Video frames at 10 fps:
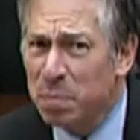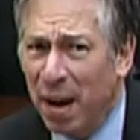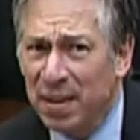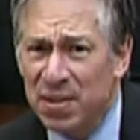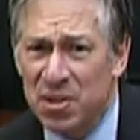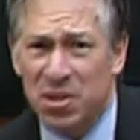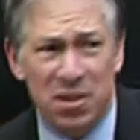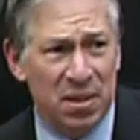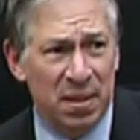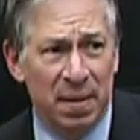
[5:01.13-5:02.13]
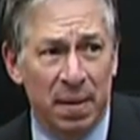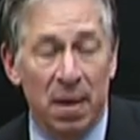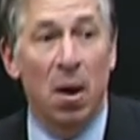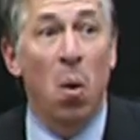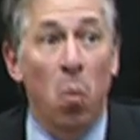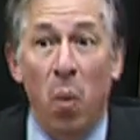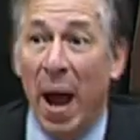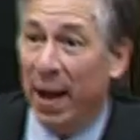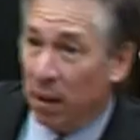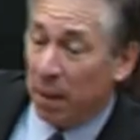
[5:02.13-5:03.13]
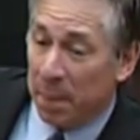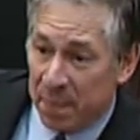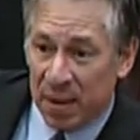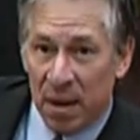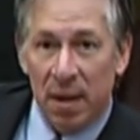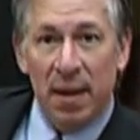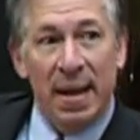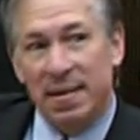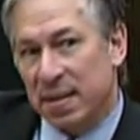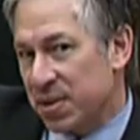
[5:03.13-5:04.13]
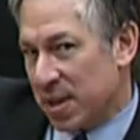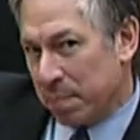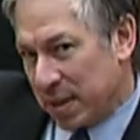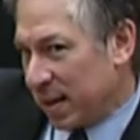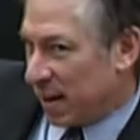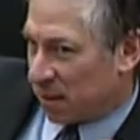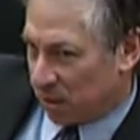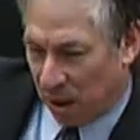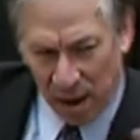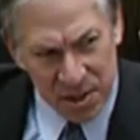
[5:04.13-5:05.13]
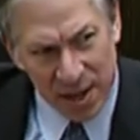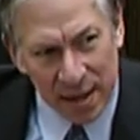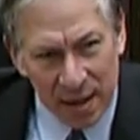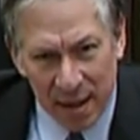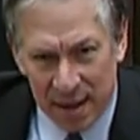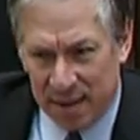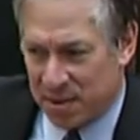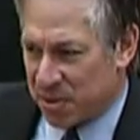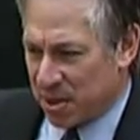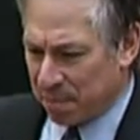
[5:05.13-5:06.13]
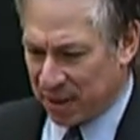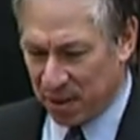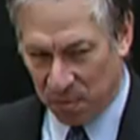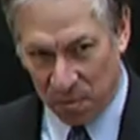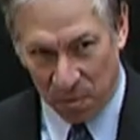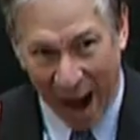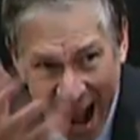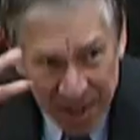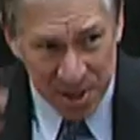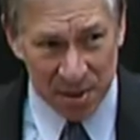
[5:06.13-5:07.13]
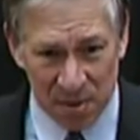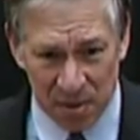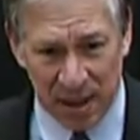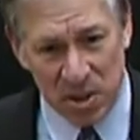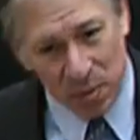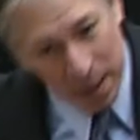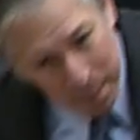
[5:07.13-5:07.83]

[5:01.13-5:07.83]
months. Well, is there something in logic? Is there something rational that you can